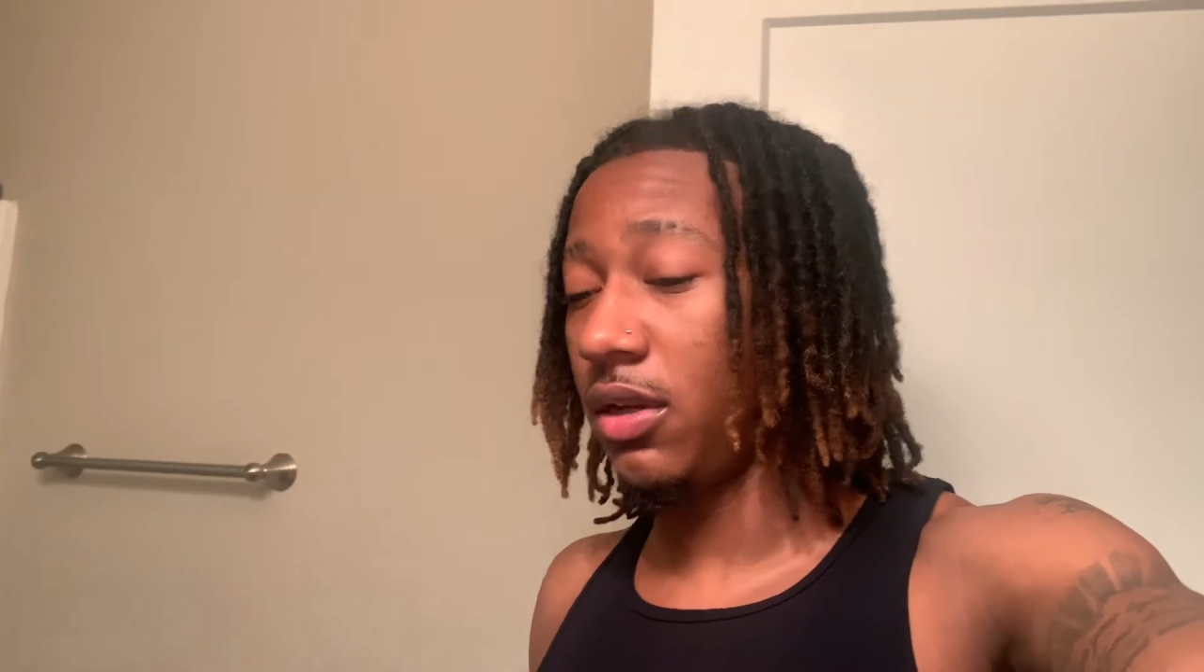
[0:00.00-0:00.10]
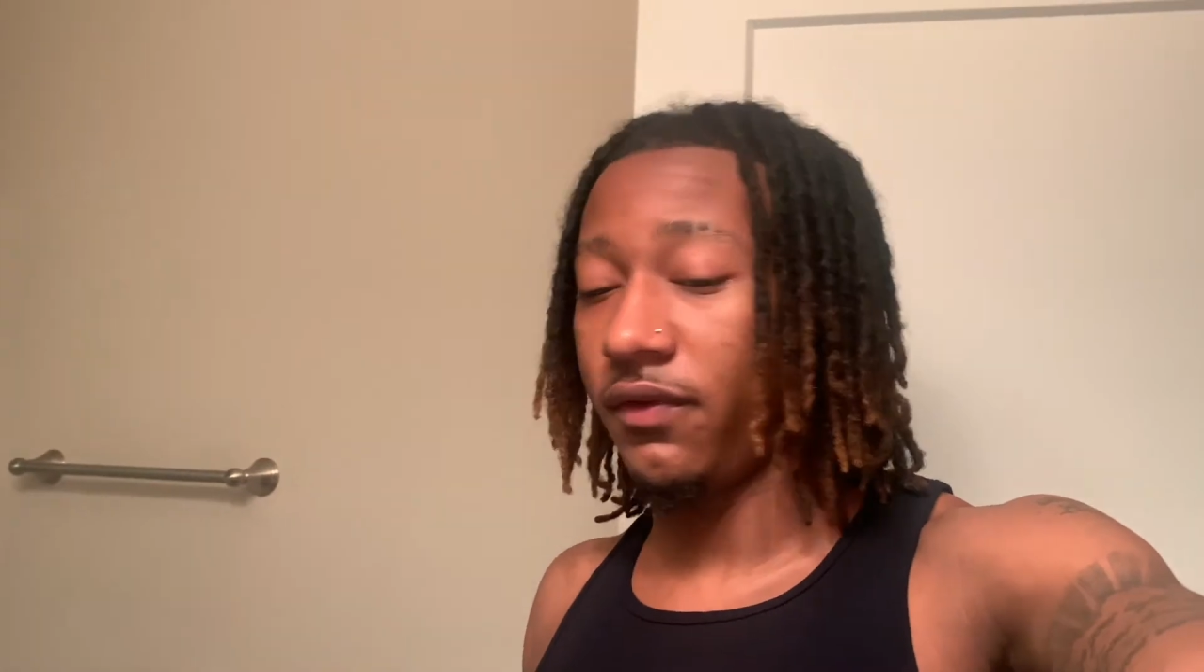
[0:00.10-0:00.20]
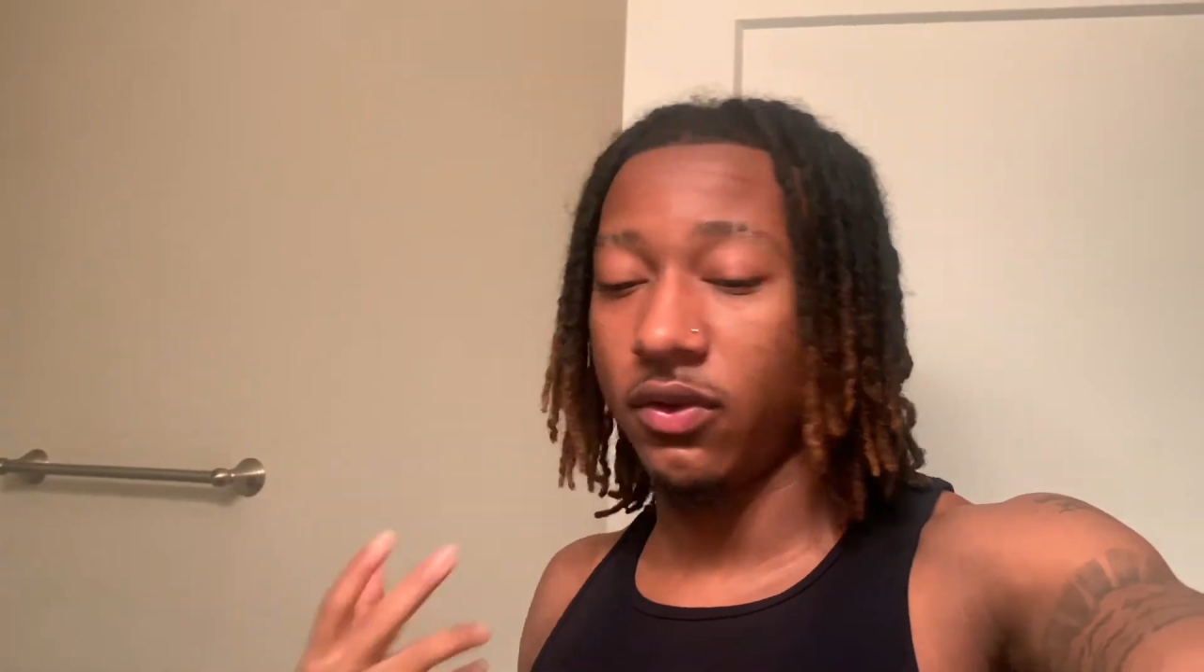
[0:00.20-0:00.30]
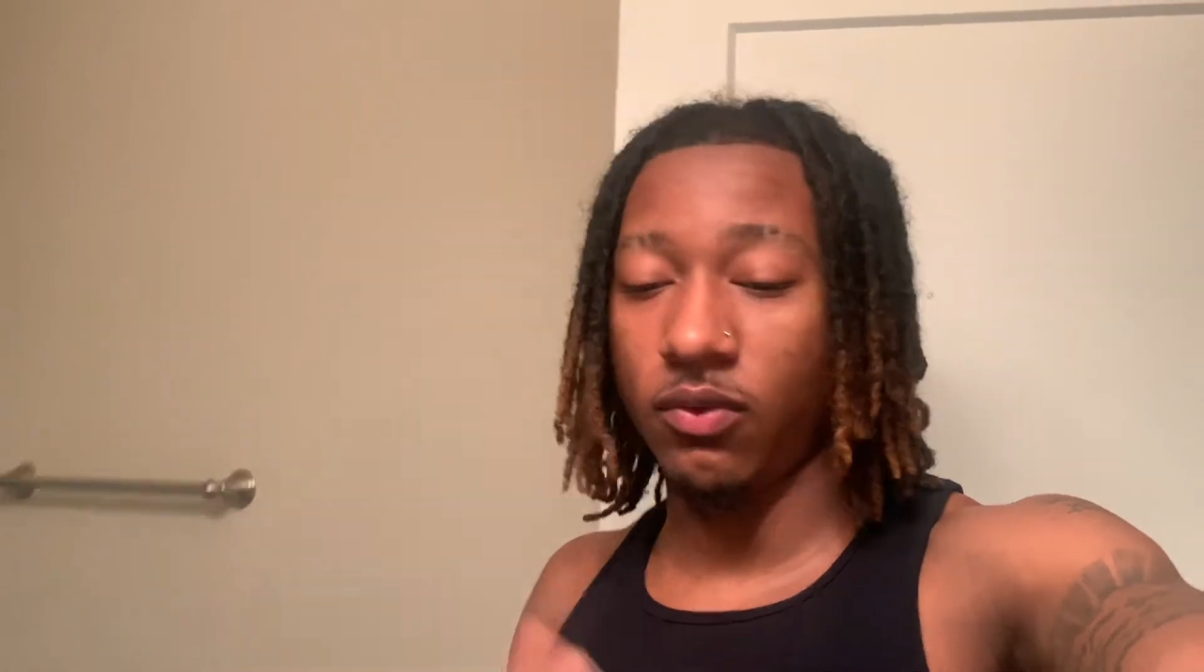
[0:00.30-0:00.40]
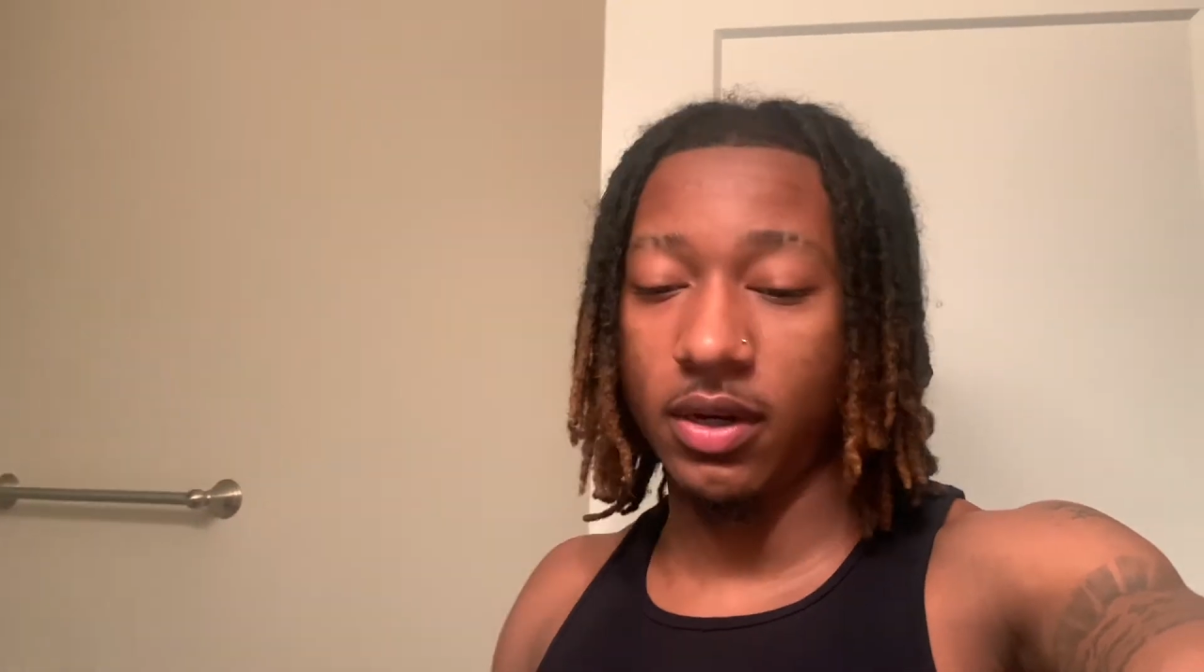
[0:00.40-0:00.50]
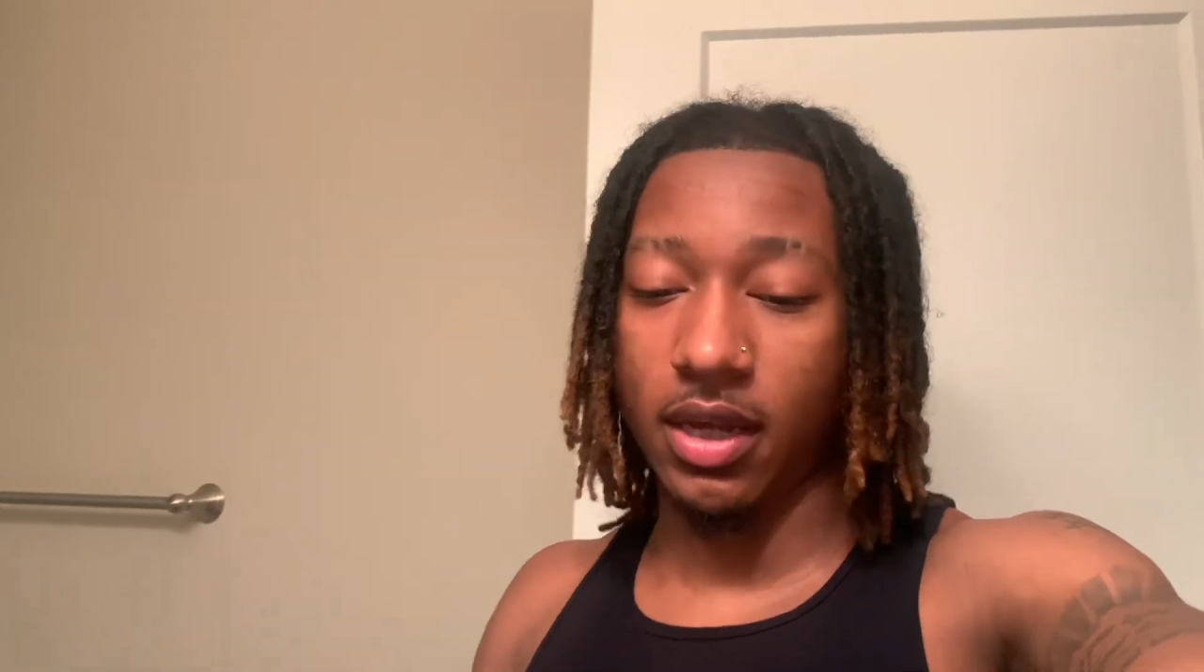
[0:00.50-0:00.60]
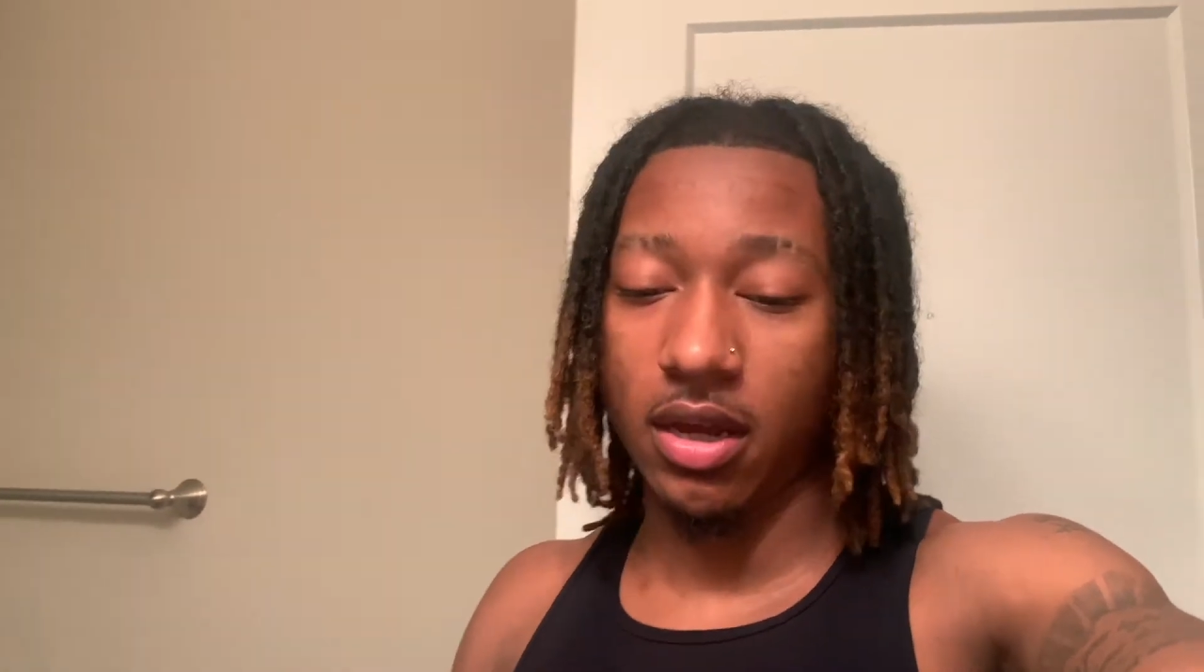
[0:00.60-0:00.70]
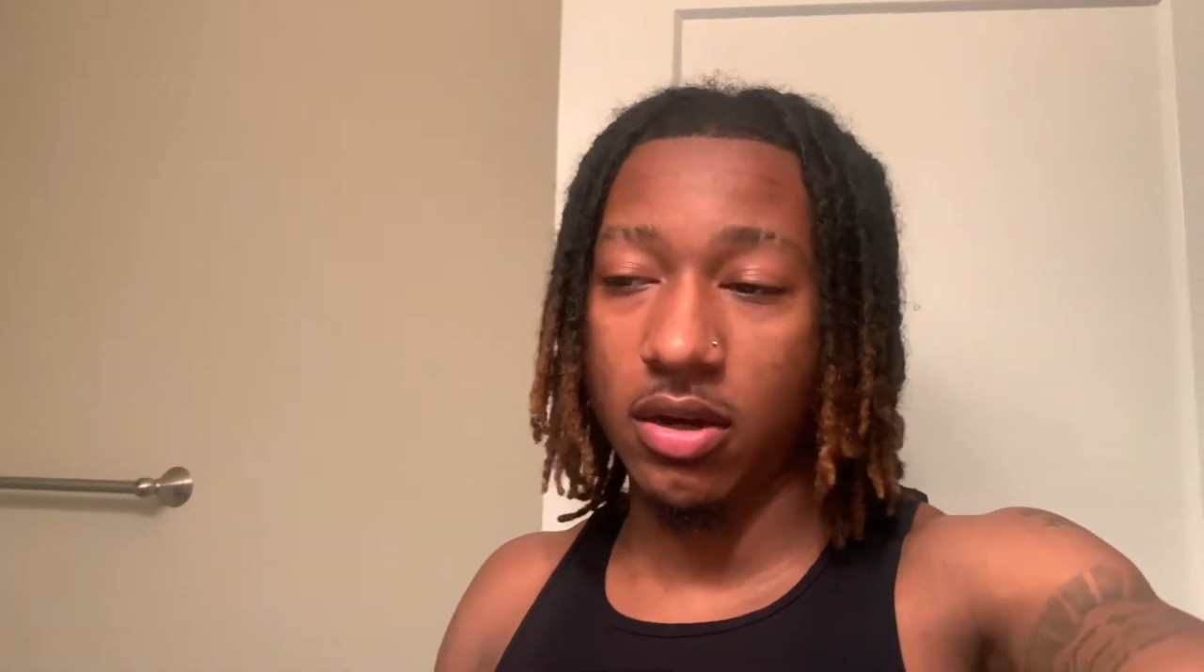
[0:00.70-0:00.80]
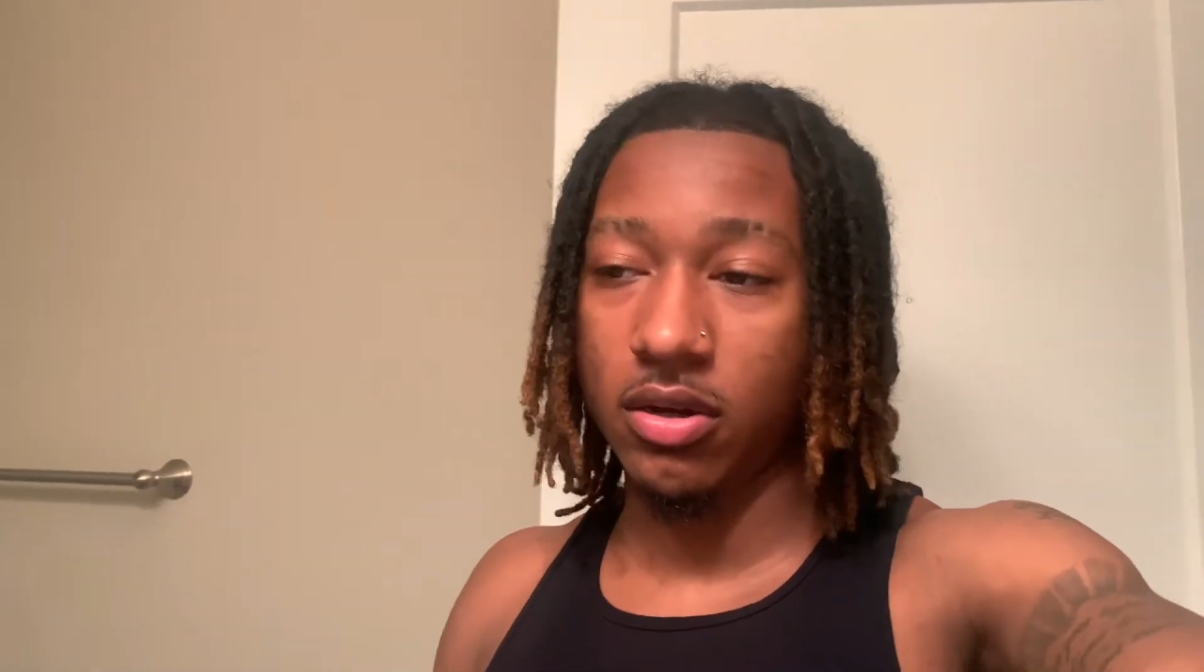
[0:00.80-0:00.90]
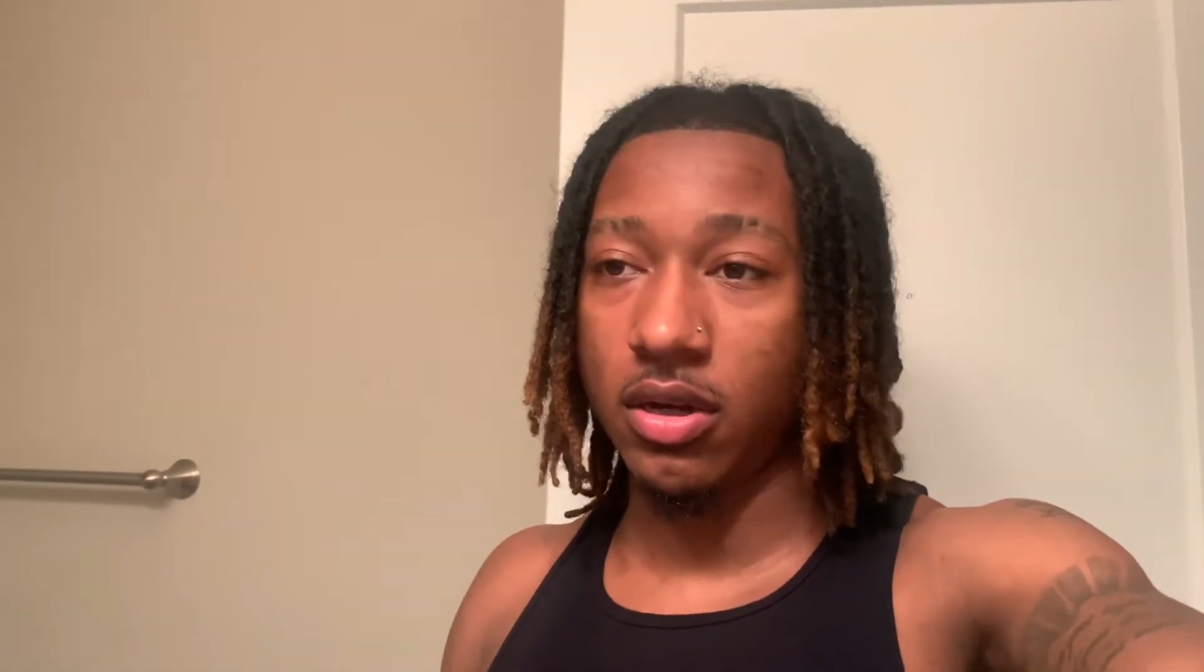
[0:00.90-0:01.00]
I'm gonna work
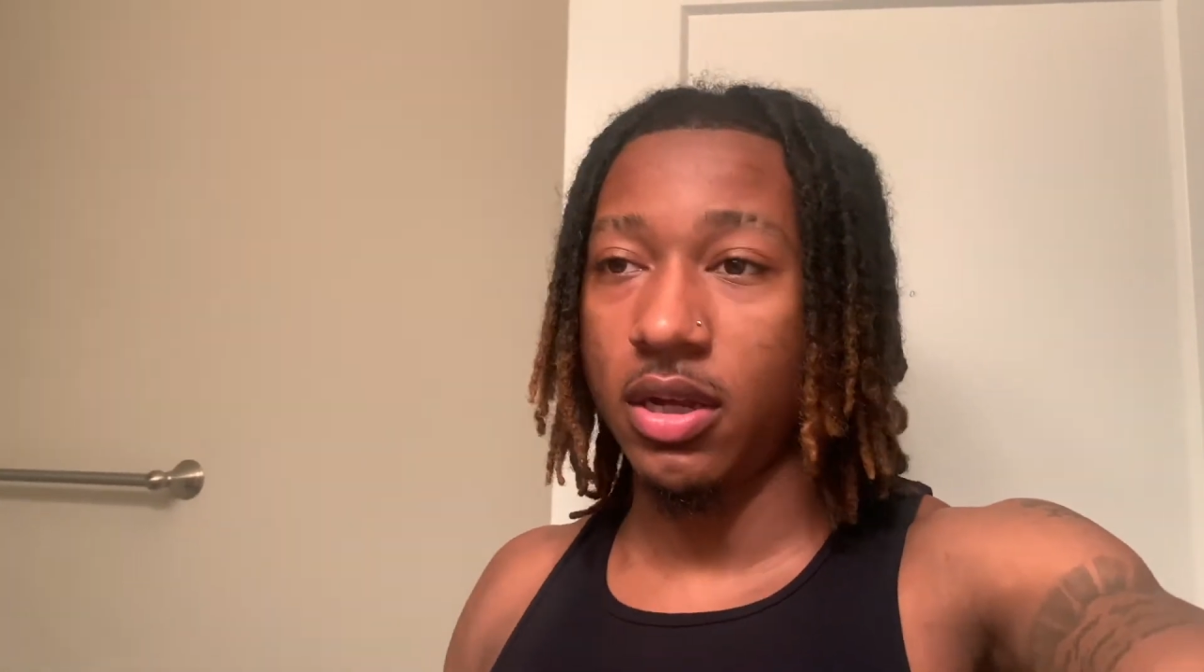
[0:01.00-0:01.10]
out,